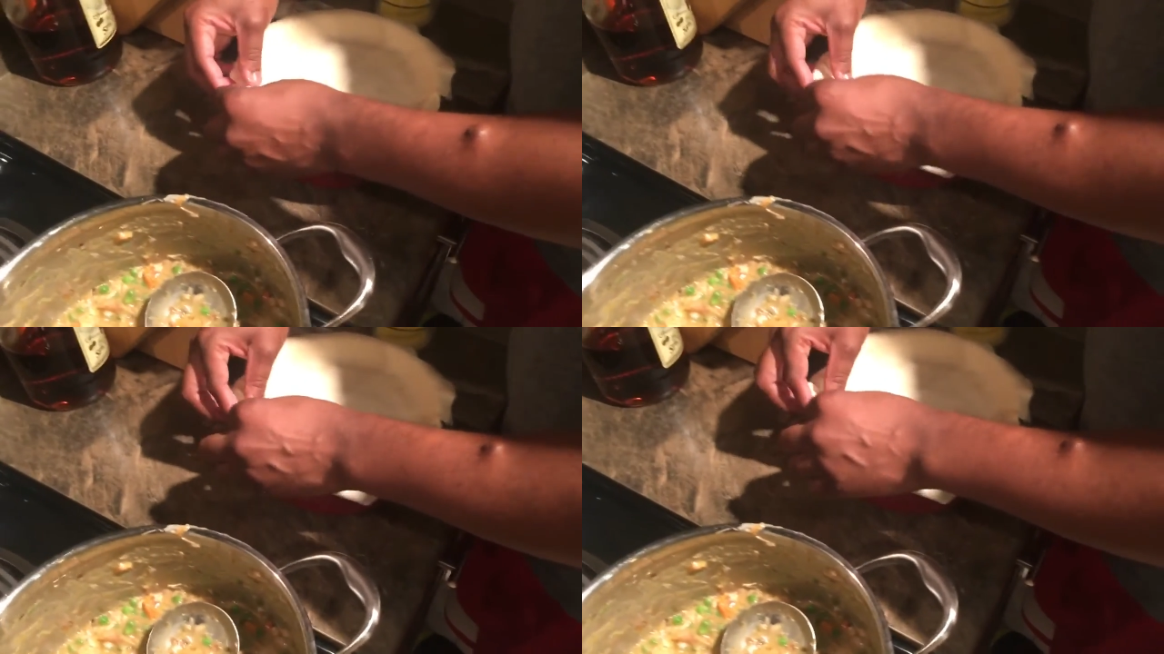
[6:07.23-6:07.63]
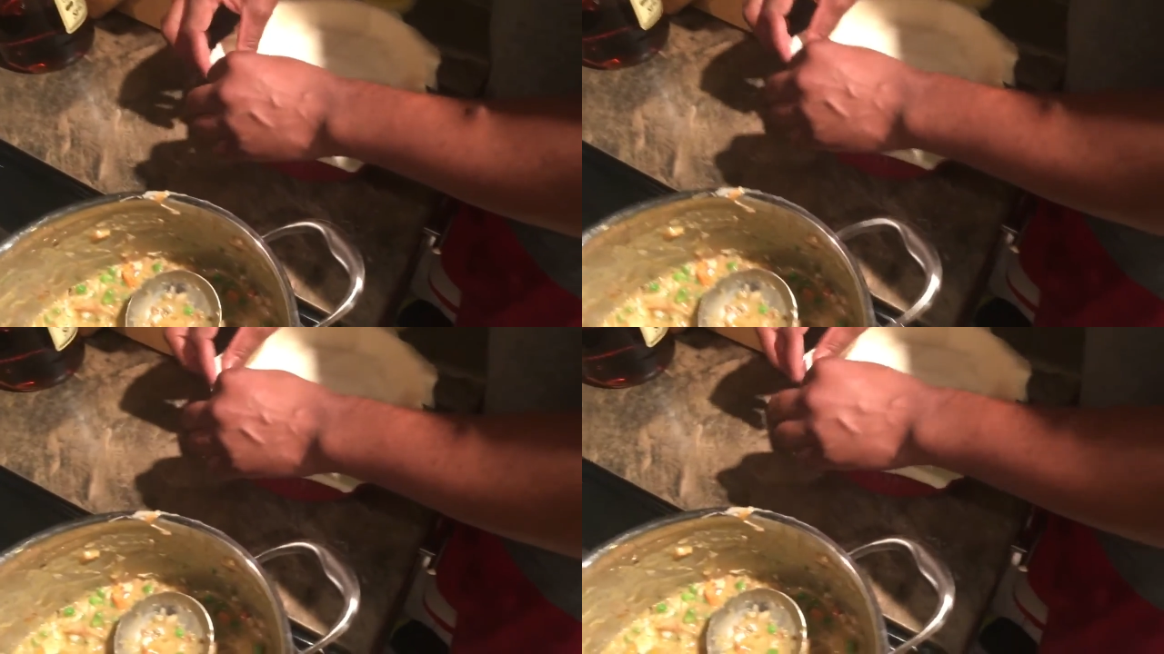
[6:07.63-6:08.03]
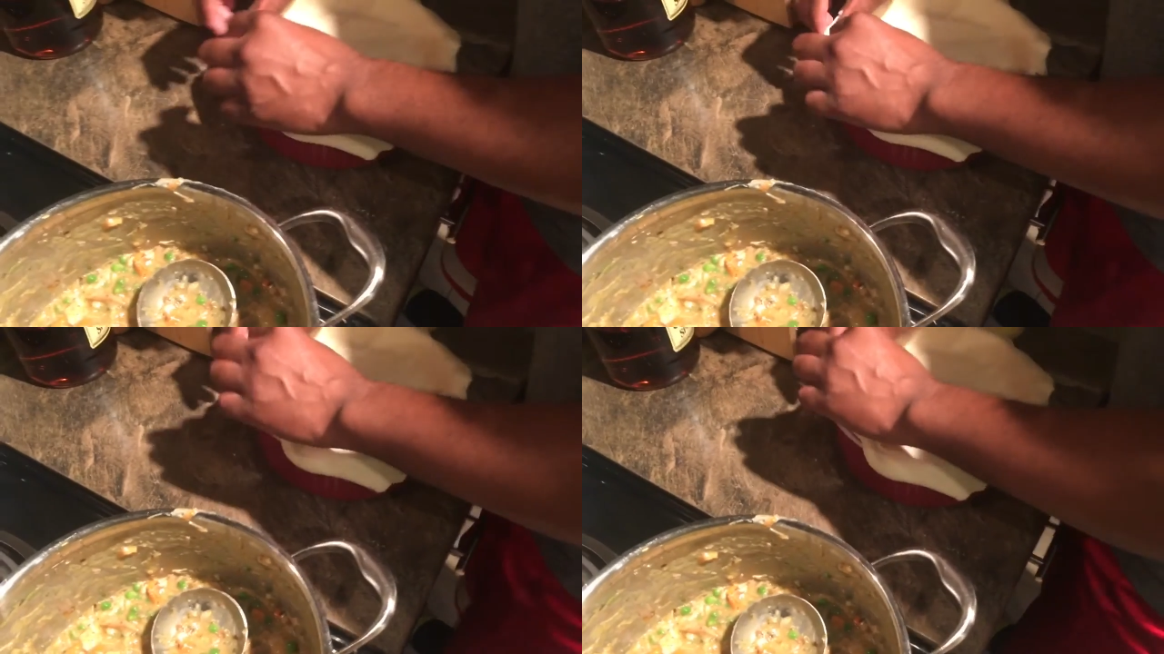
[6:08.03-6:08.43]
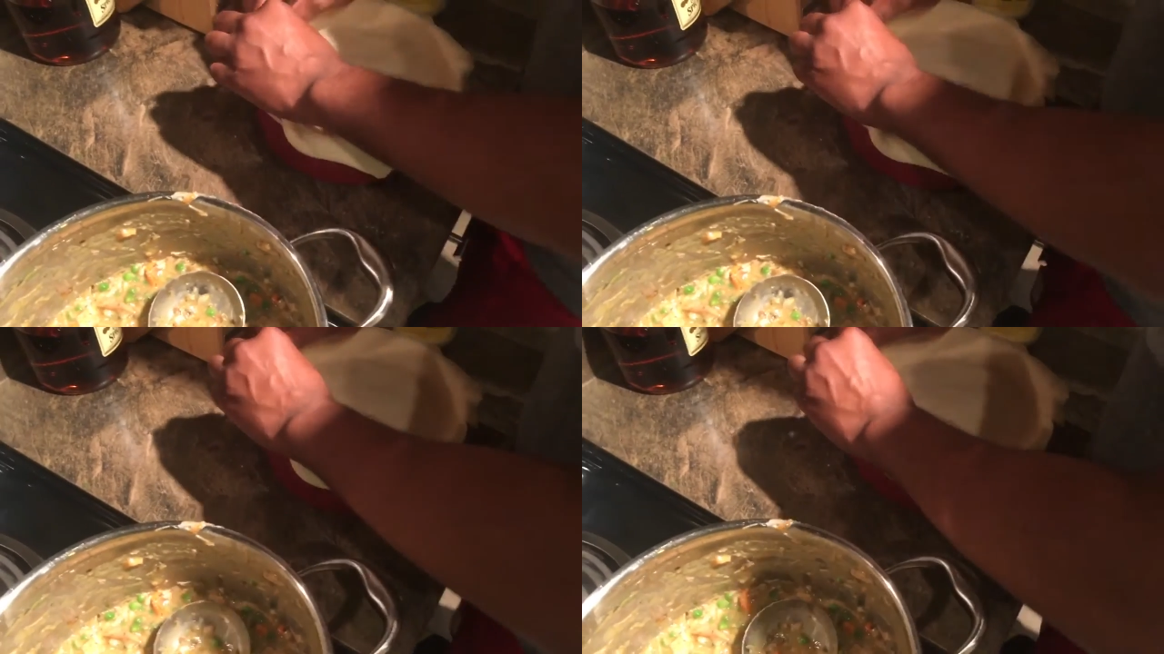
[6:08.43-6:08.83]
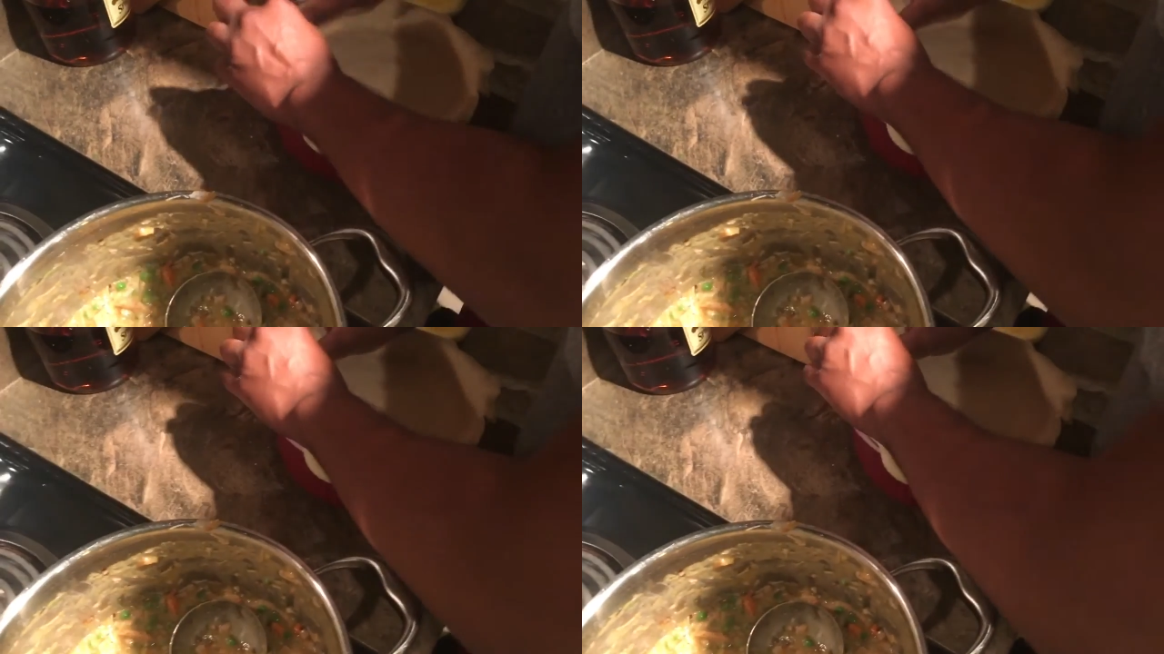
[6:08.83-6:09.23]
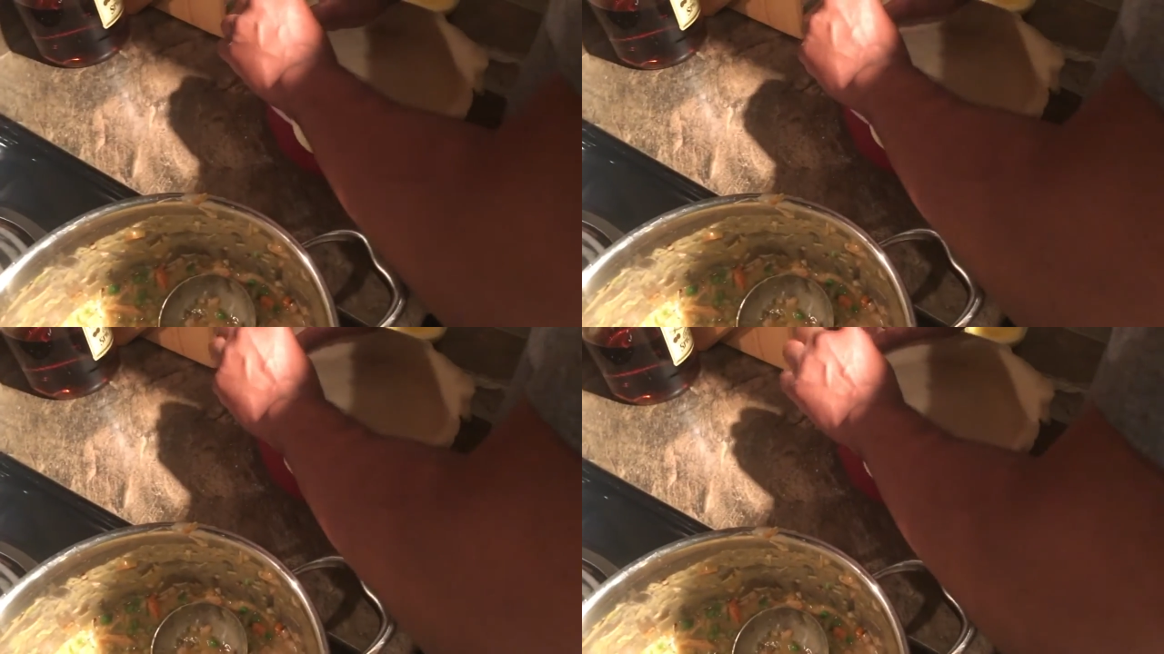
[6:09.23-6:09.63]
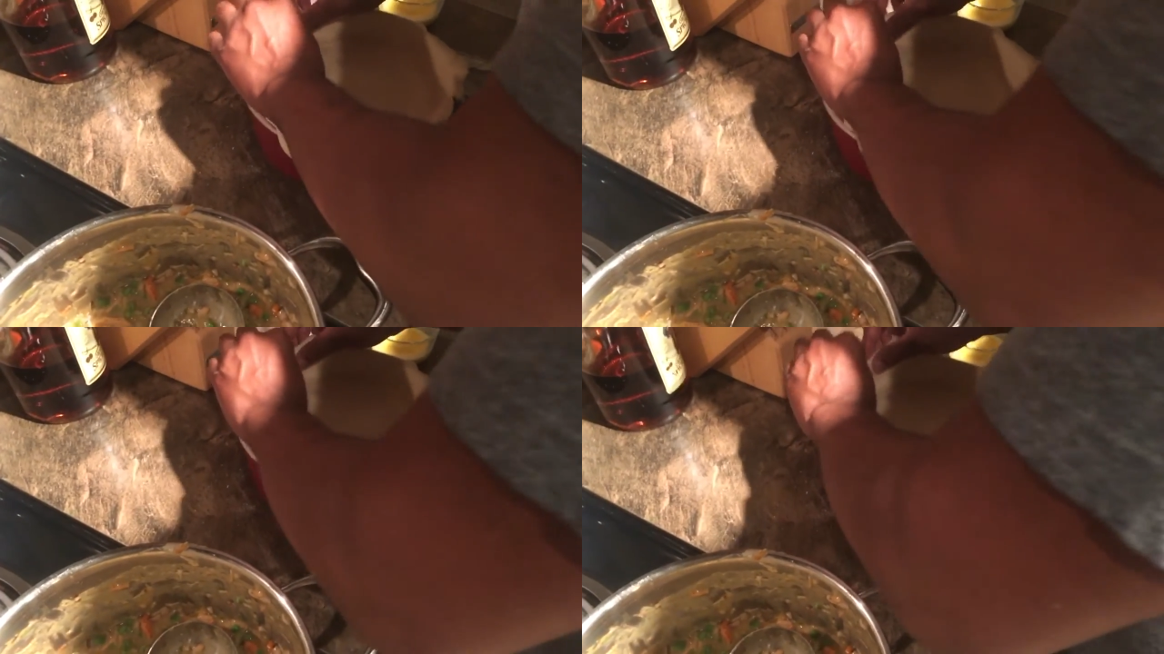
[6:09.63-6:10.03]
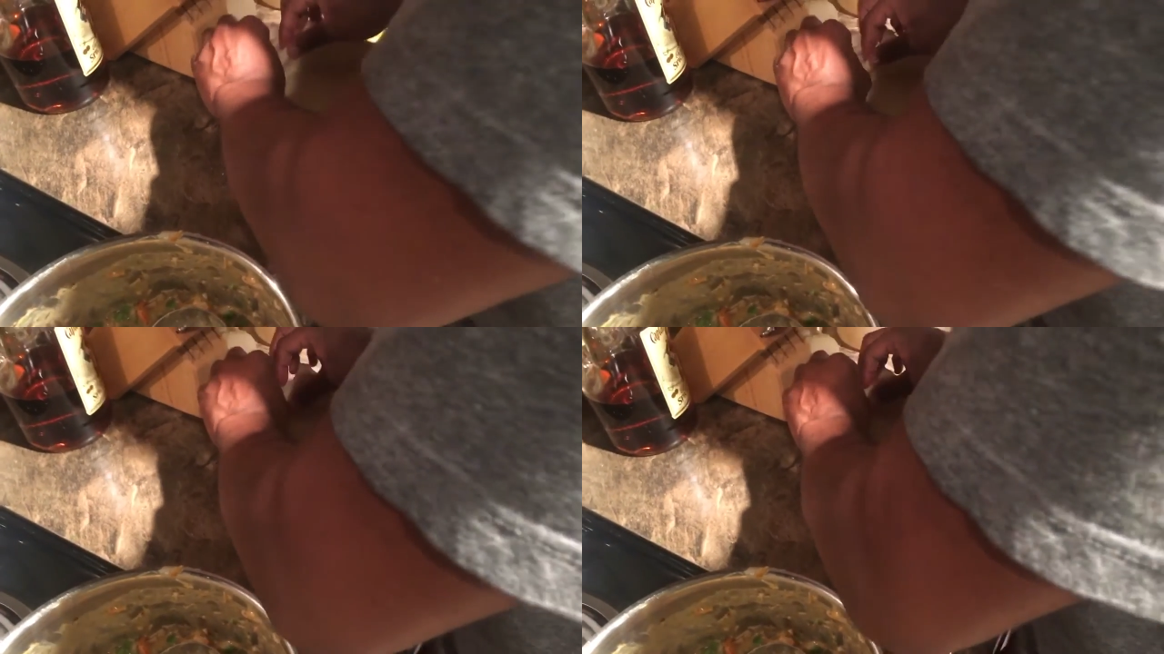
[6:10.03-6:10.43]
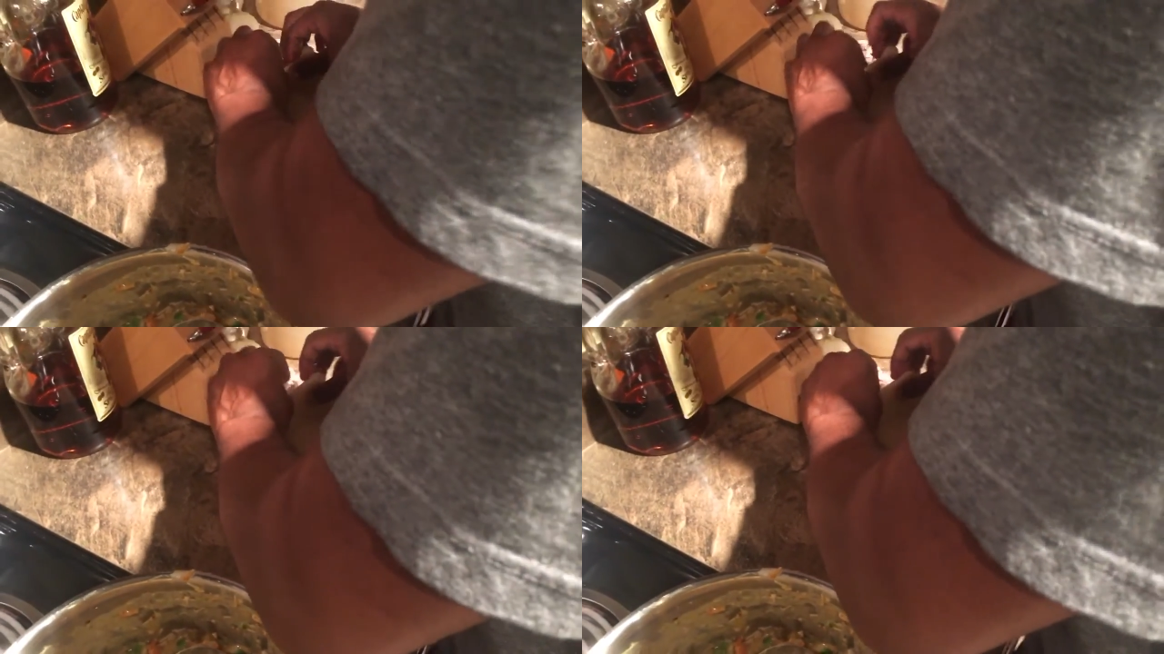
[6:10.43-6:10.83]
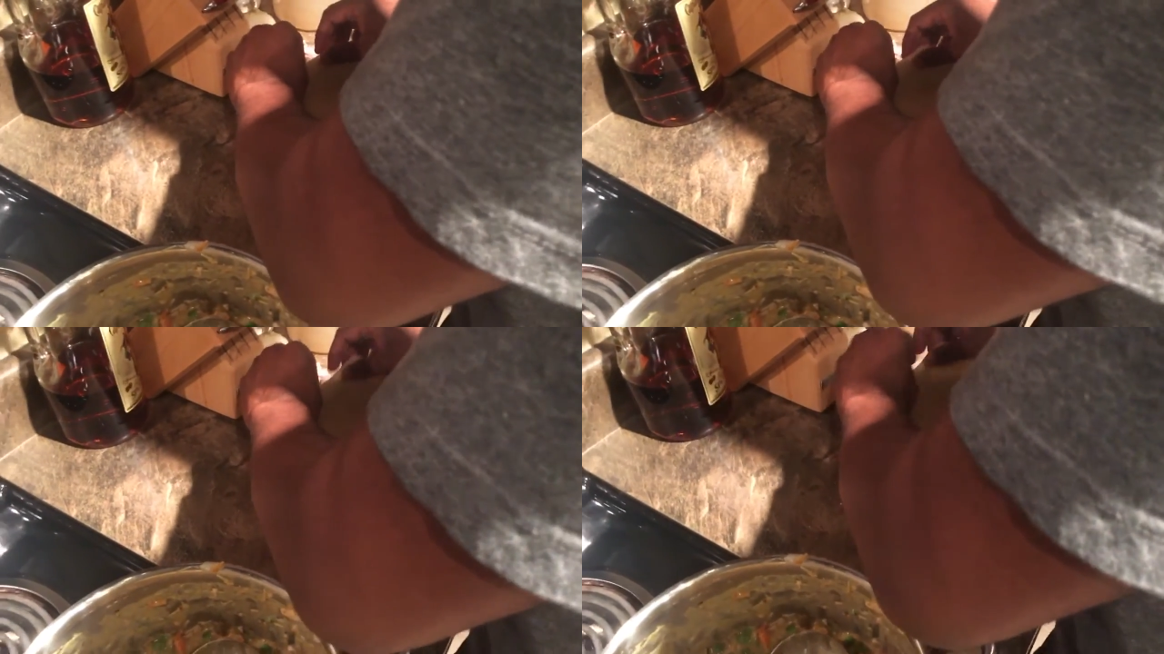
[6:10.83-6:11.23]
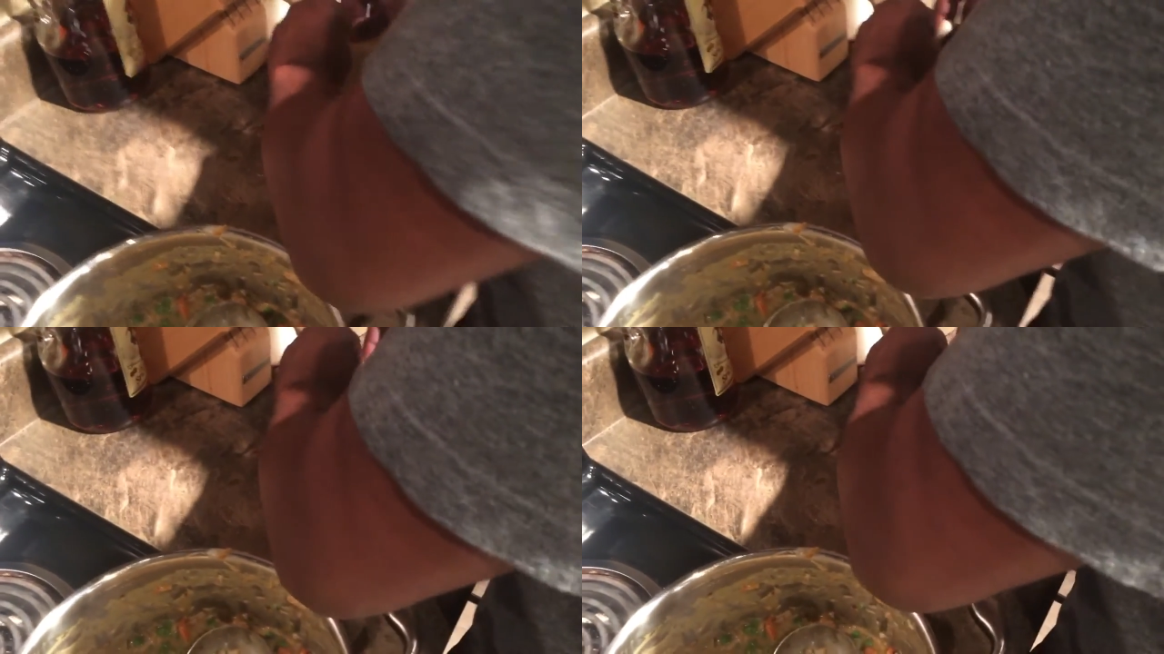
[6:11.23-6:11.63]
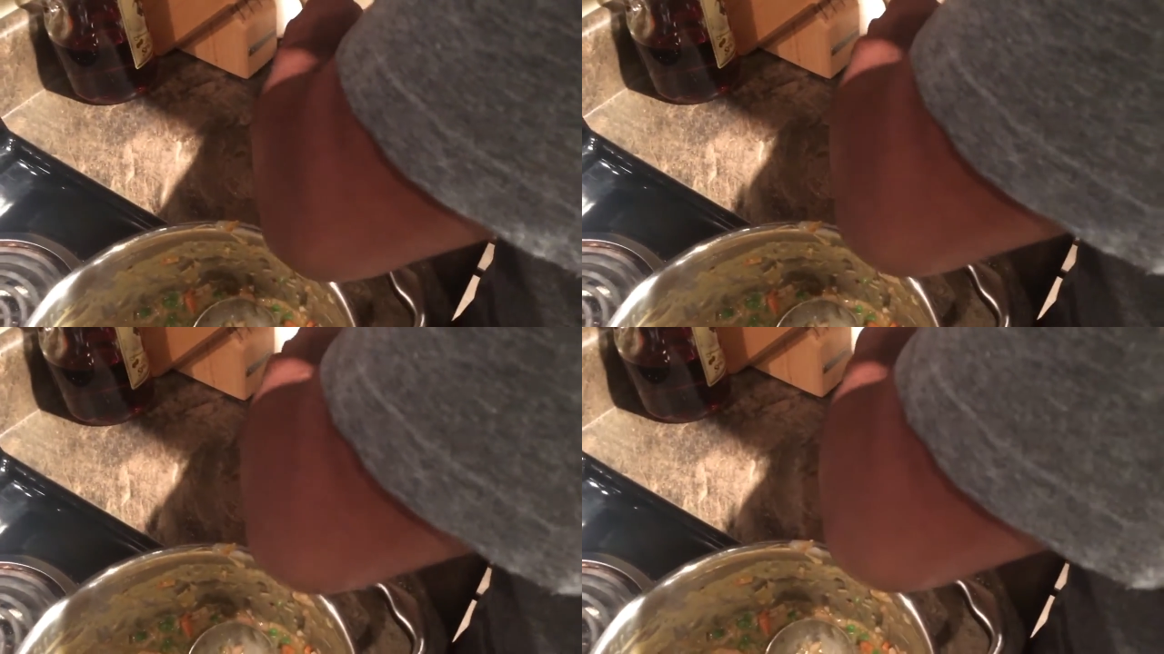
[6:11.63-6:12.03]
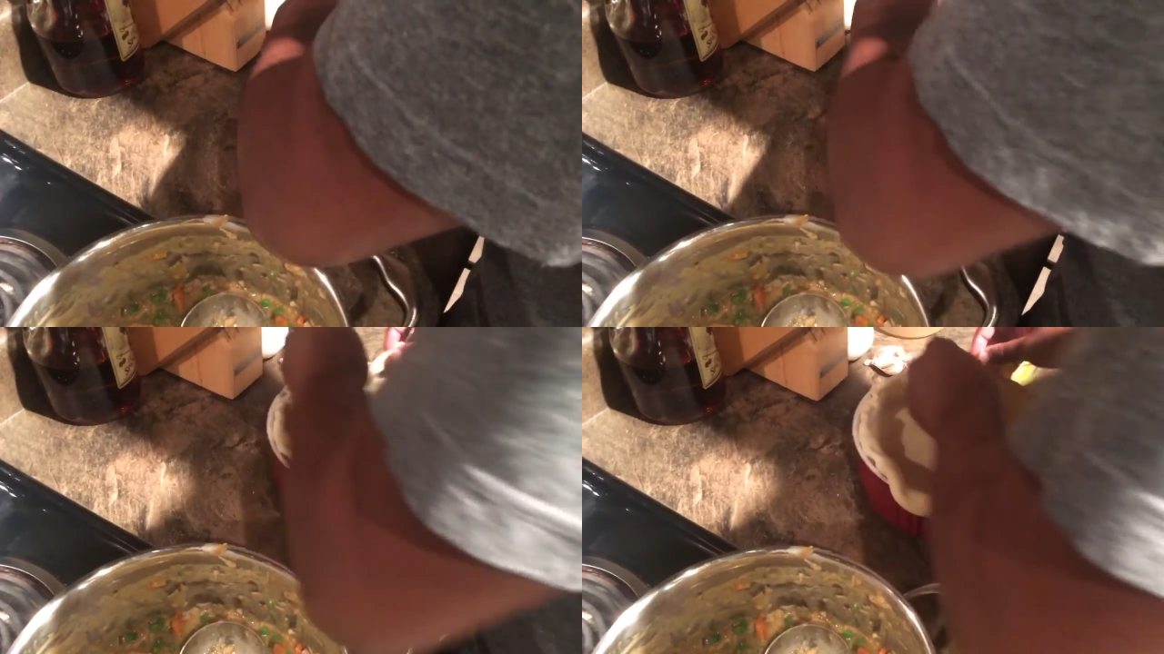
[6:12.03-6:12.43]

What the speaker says: Nobody's mouth can be seen.